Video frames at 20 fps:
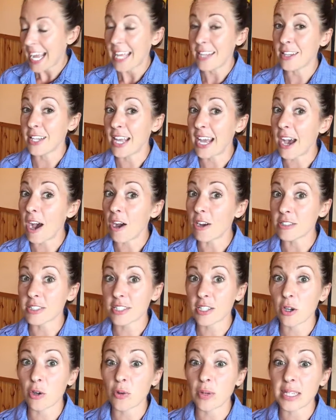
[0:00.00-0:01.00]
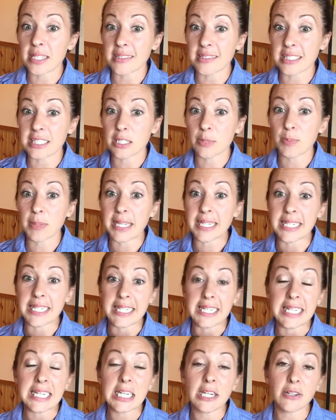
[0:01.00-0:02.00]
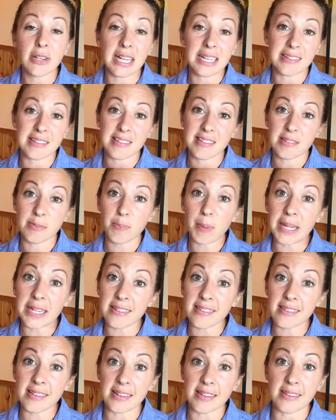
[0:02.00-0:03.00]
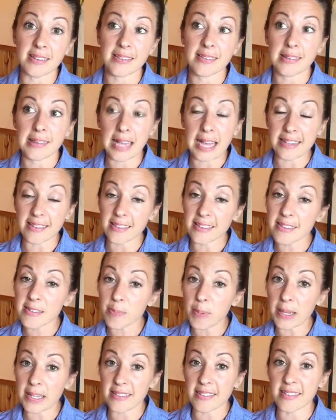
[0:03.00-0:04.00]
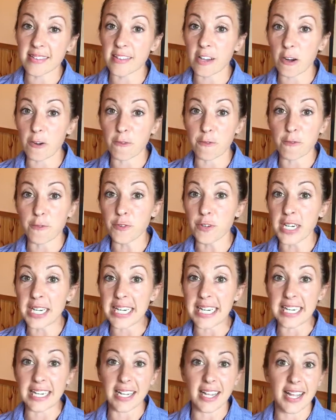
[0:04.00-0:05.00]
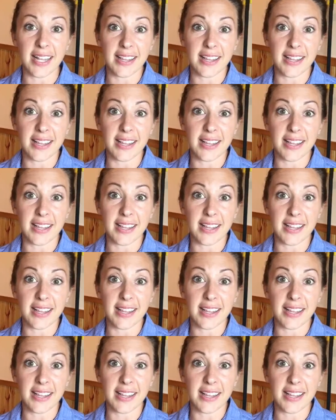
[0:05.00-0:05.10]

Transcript: And that also is explained in here that spices, lots of spices are free,